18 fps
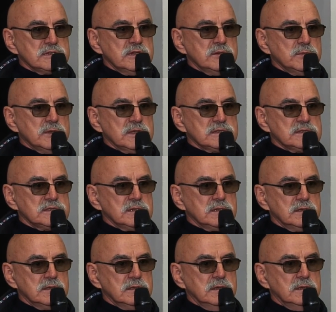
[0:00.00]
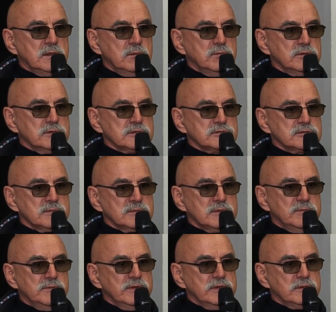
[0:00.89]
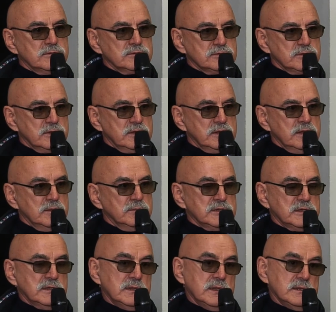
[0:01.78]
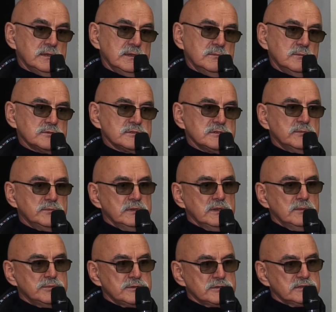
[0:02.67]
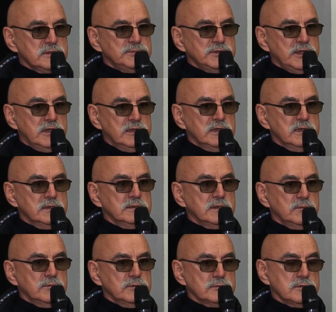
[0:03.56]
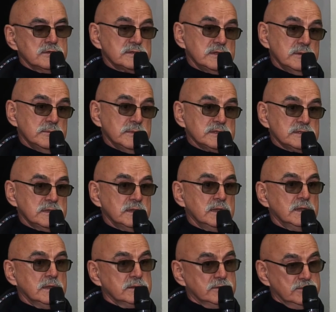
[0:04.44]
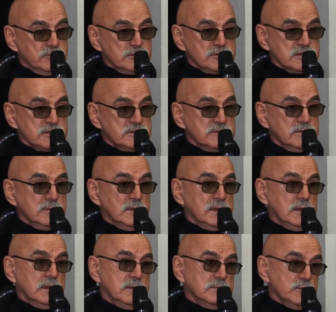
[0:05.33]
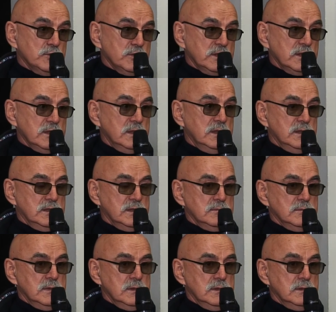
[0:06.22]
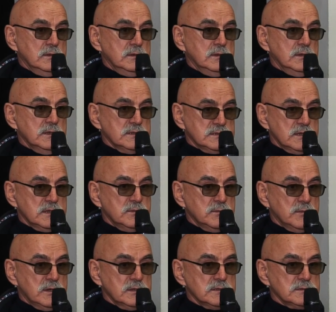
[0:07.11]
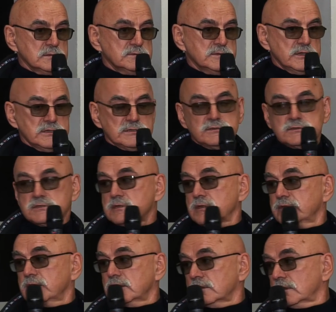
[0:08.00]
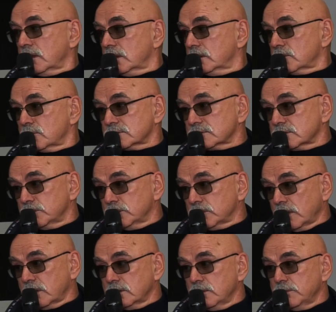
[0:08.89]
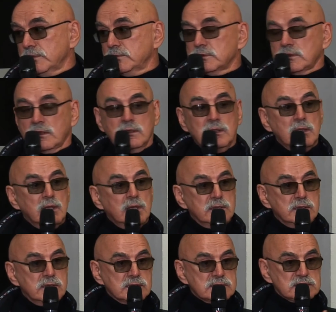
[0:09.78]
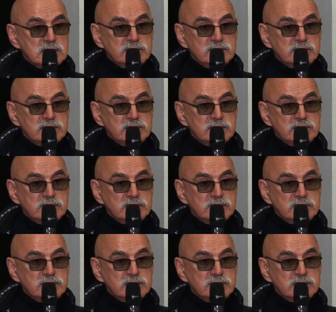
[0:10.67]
uh, various architects, uh, those who were really gifted and were doing uh, some meaningful things, and those those who were just uh, coming to the bureau to earn money.